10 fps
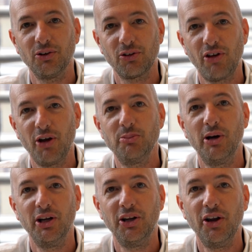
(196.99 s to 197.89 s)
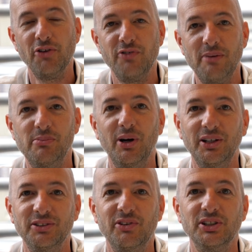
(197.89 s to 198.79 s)
October and
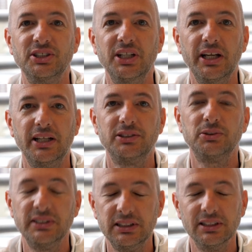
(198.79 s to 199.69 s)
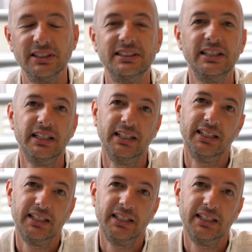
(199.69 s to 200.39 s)
November of this year, 2019.